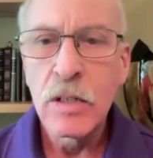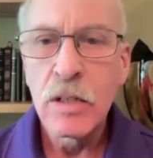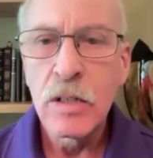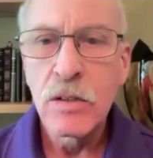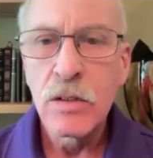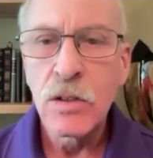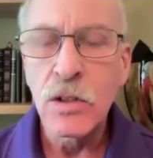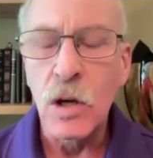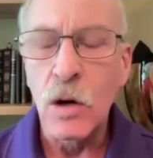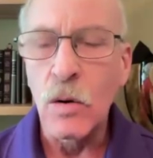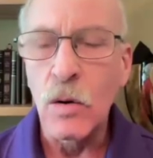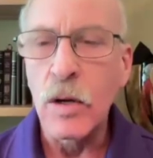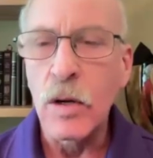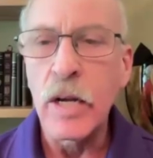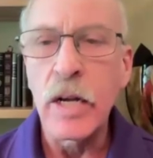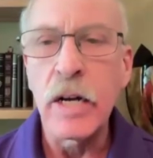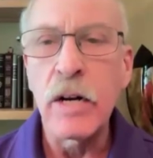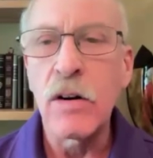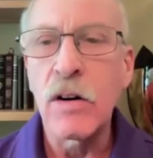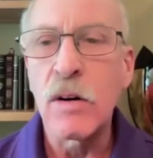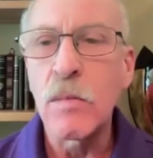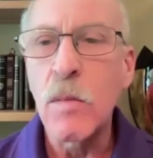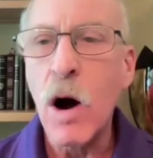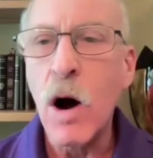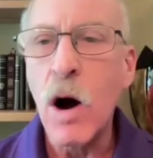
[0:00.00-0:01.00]
So
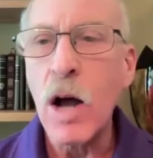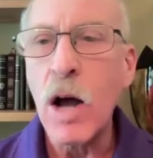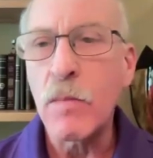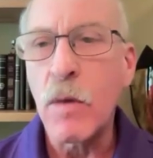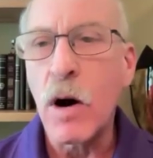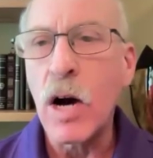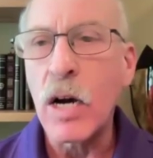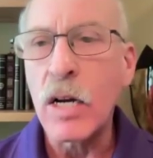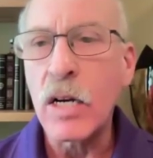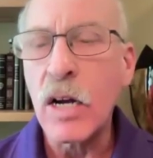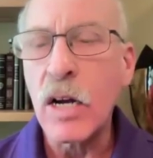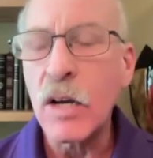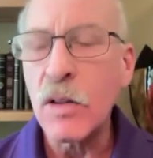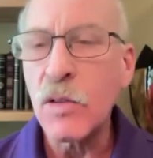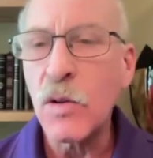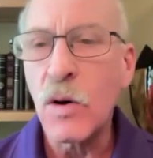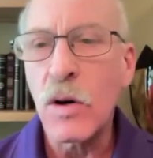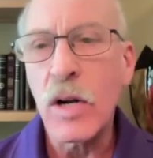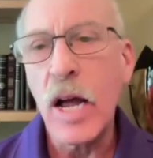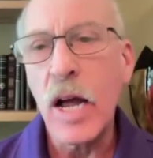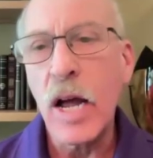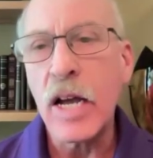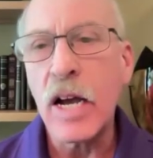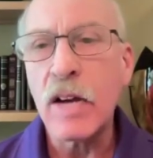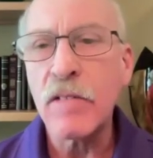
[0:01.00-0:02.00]
here in my mind, I thought,
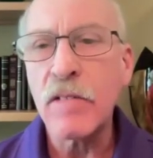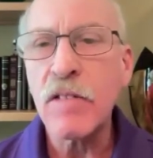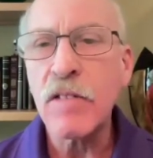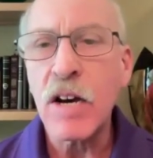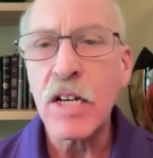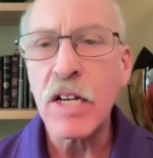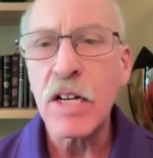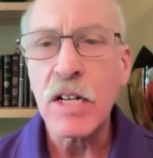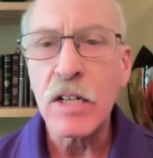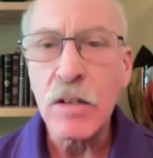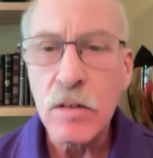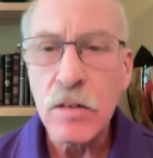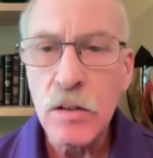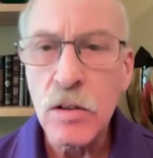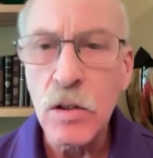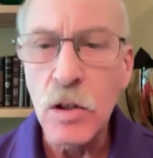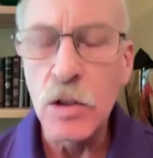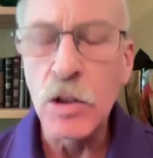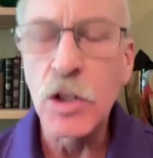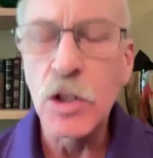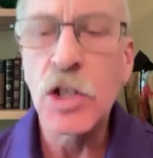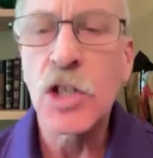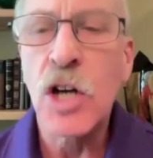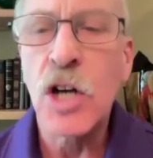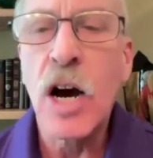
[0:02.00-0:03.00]
hey, I've got a
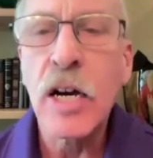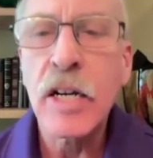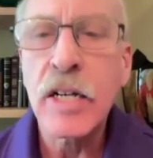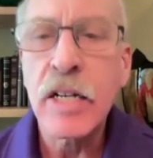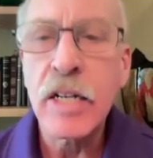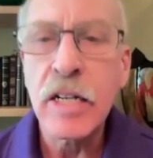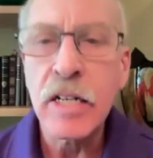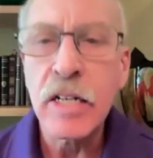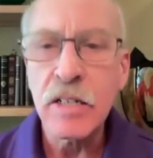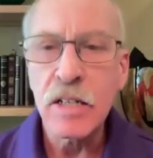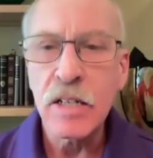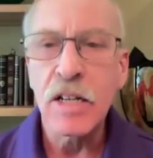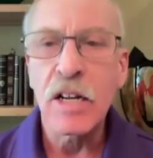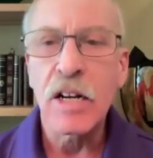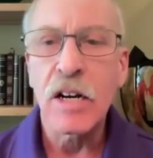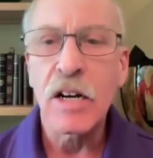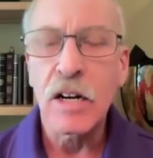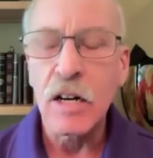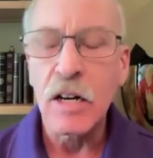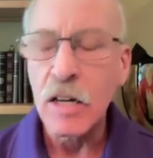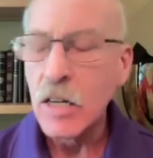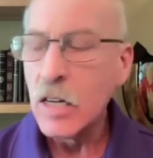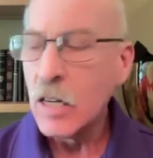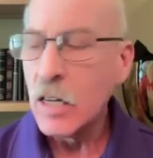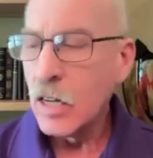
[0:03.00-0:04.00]
good shot at it,
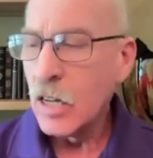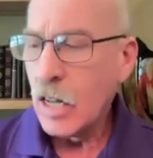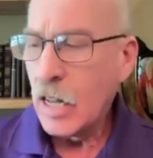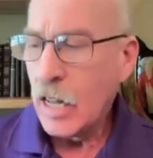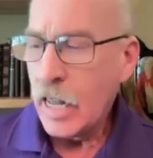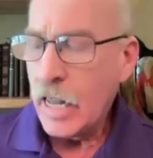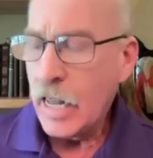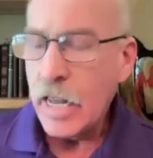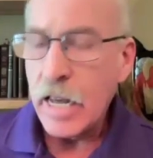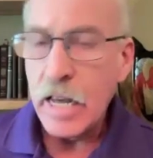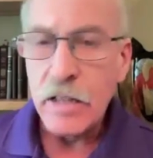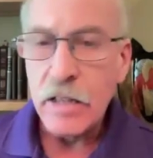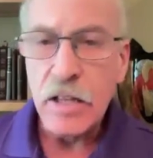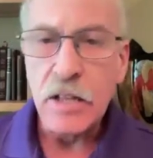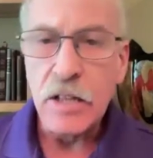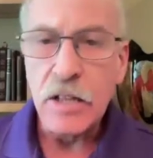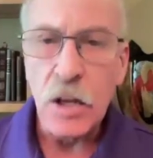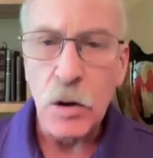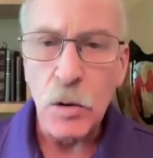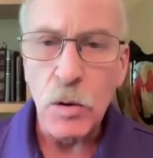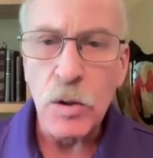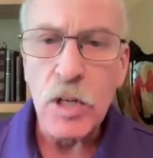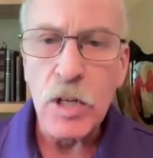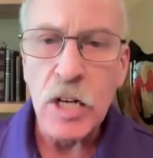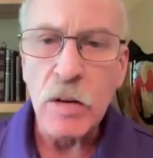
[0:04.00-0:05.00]
and that they
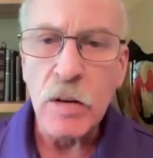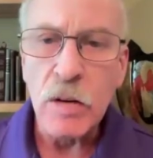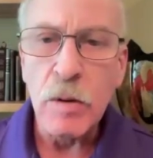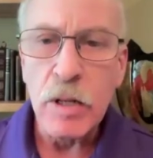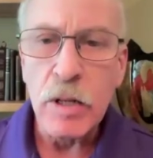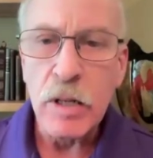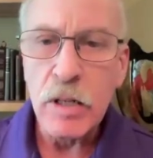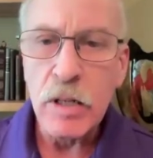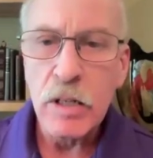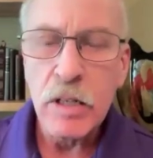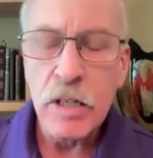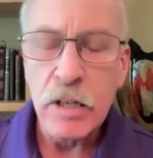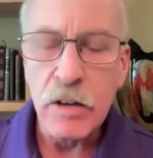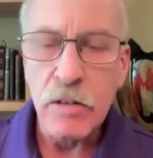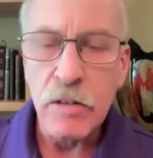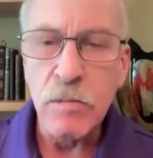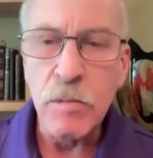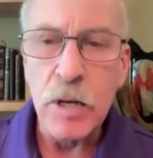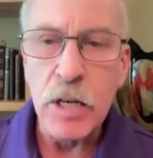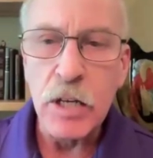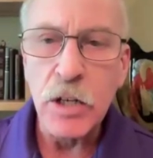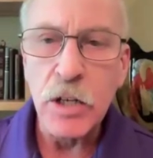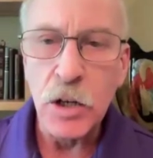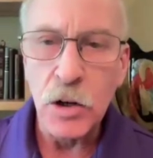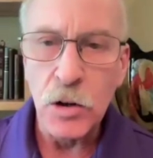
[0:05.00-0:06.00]
were going to give
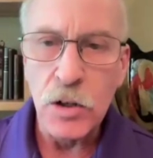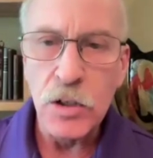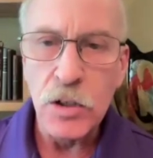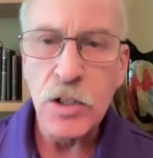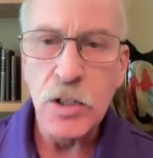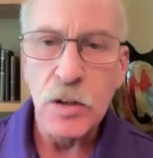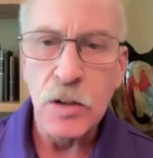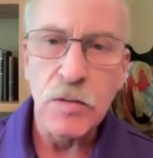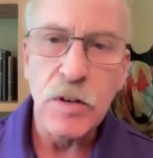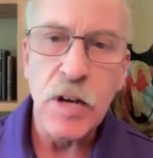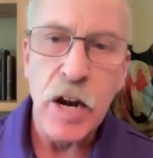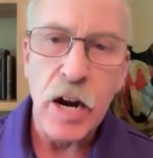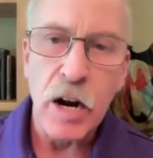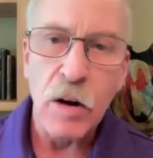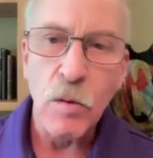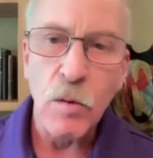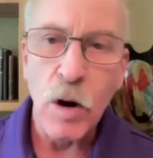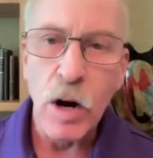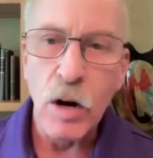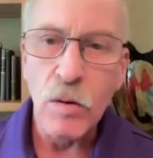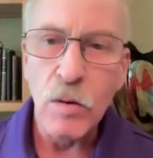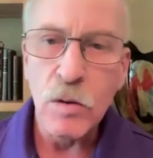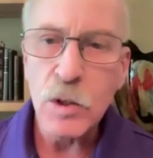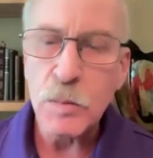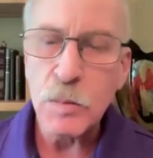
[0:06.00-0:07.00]
me curative care.
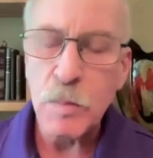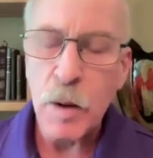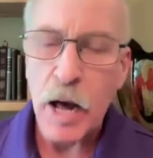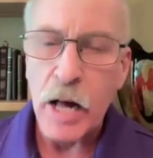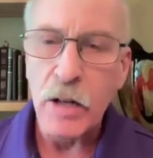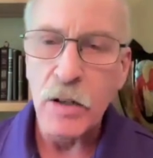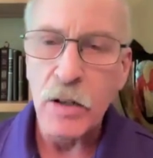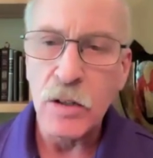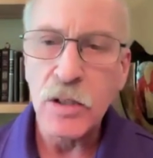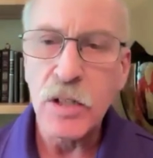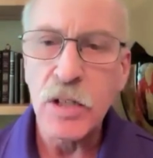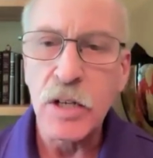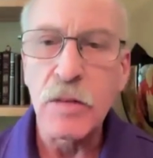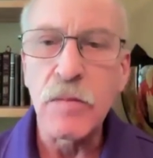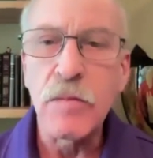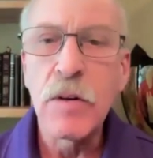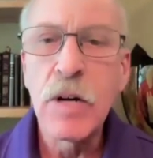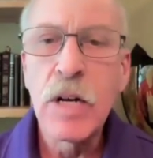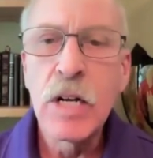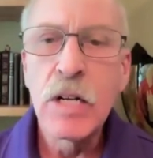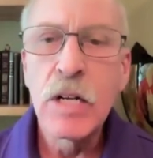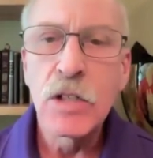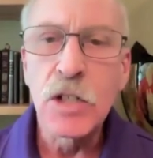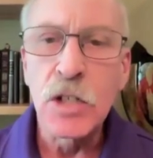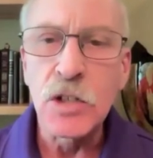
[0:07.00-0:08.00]
Well, it was palliative,
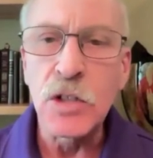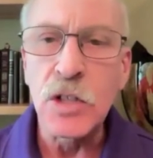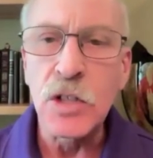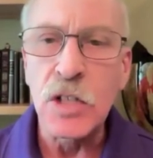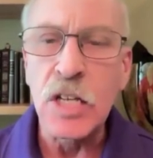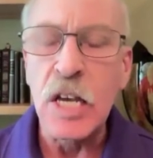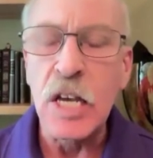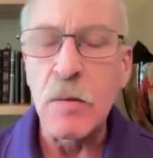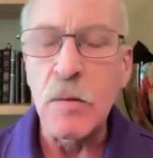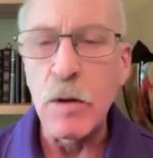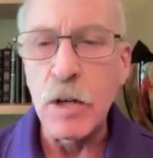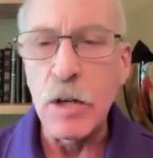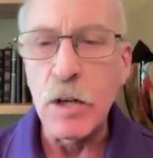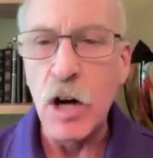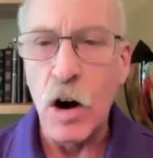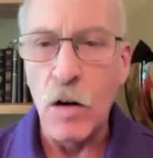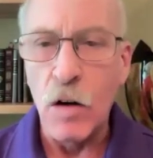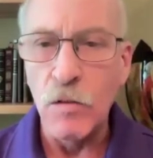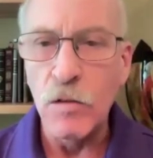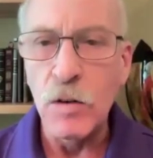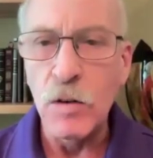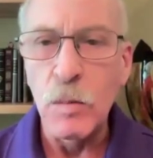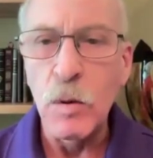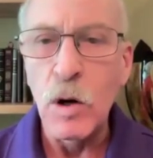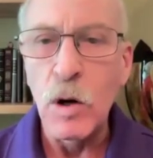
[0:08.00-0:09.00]
just to keep me
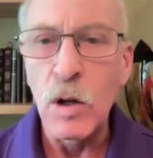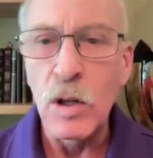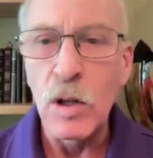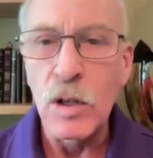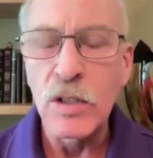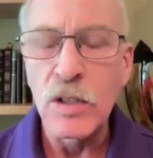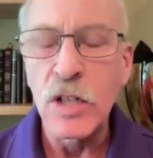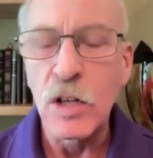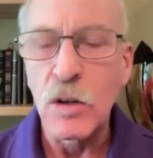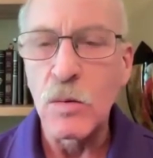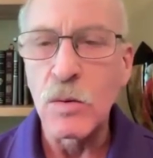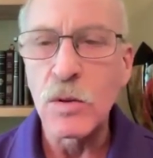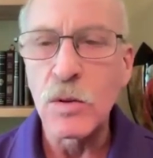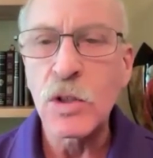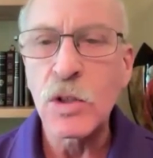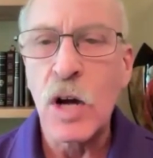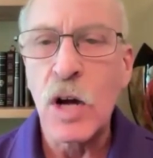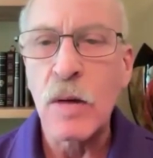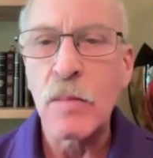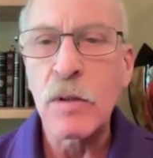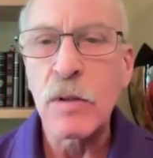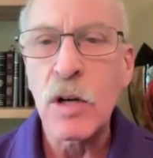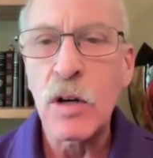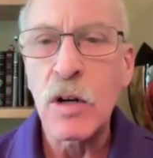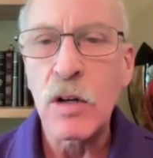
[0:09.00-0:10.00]
comfortable until it was
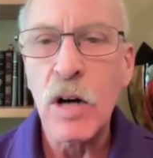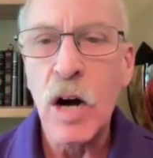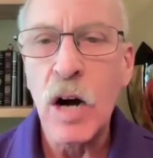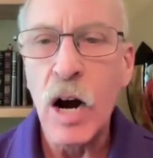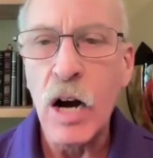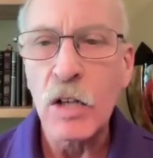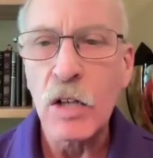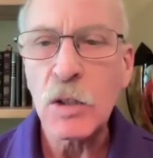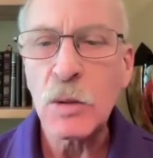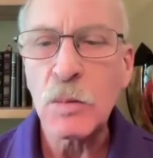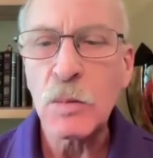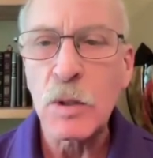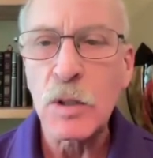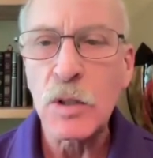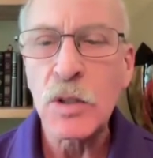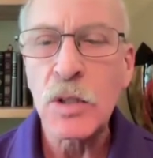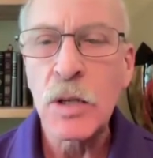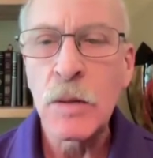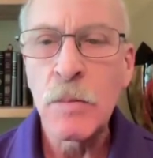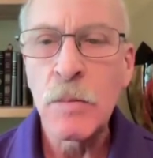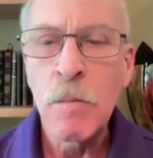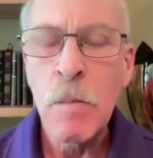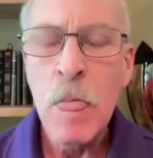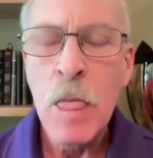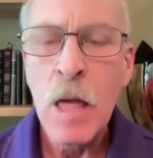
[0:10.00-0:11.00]
time to go to hospice.
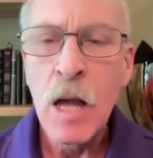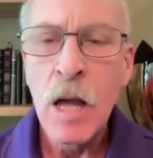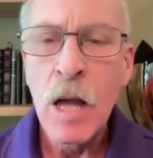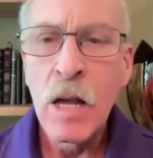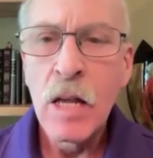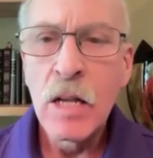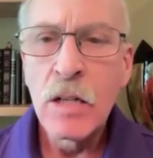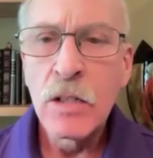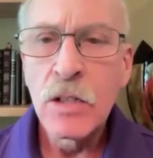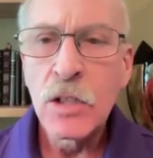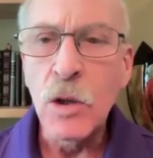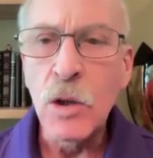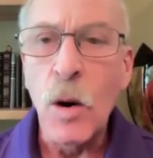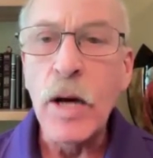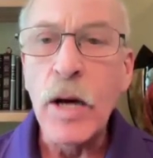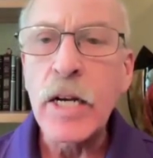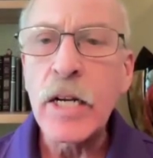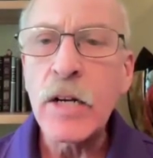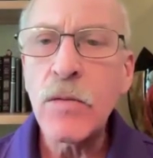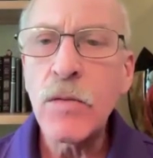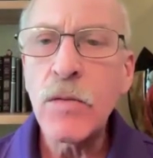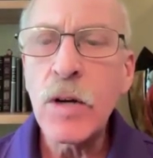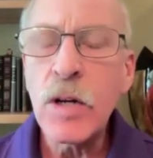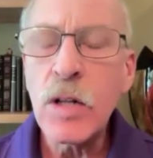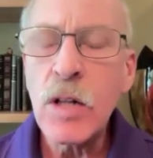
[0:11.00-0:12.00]
So I
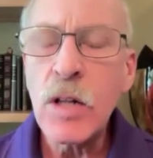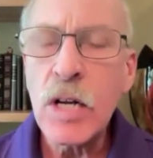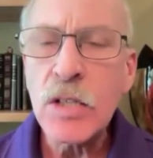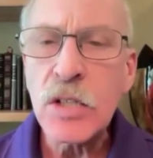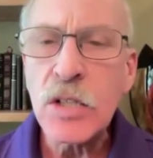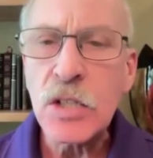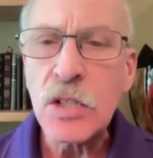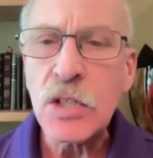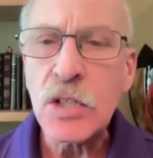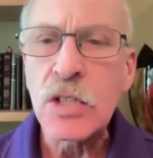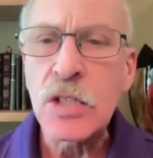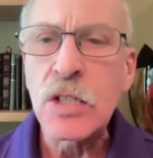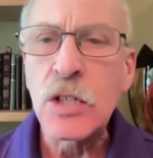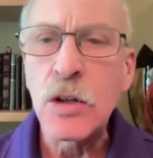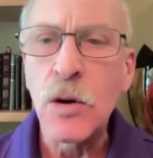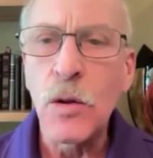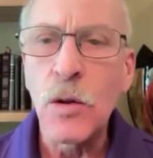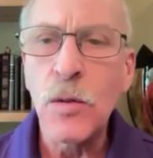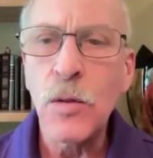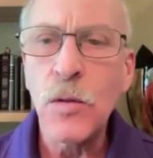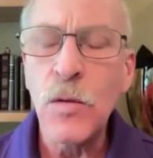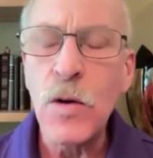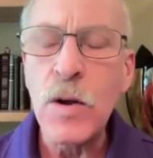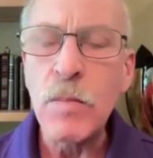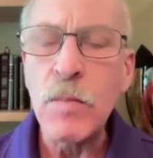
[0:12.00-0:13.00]
didn't realize this until
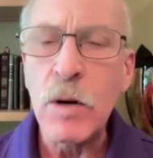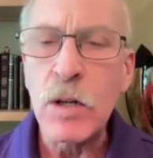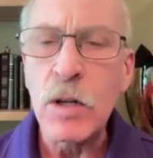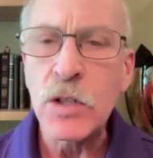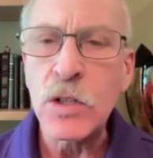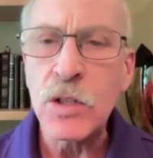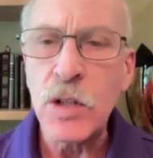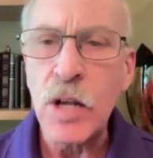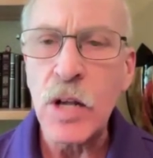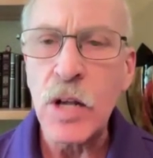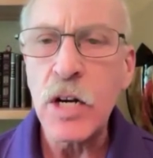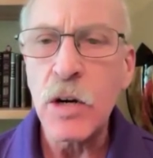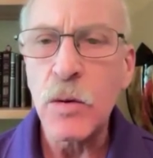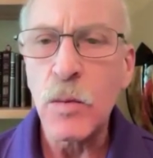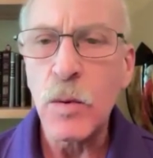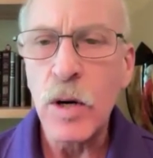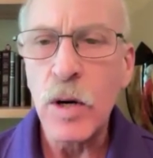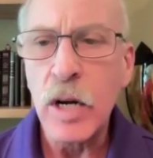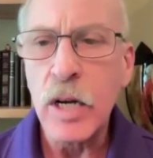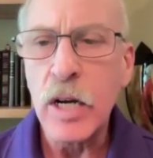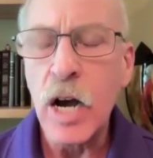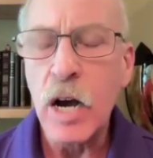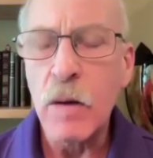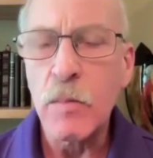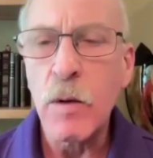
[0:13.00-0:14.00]
3 months later when
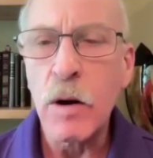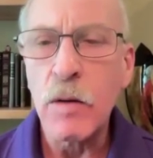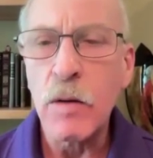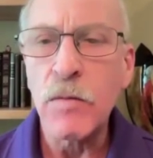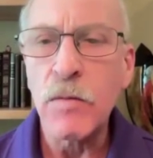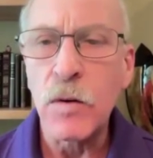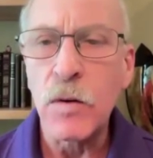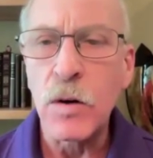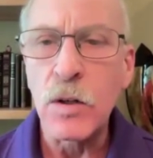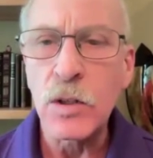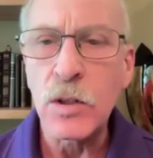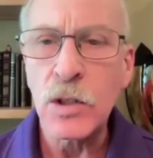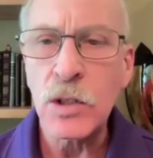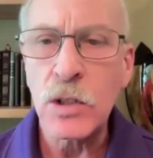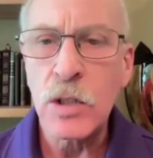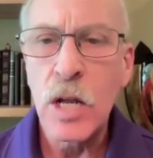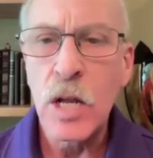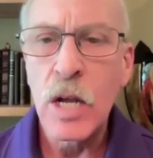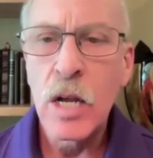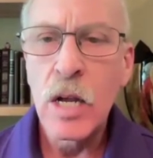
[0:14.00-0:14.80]
I got my first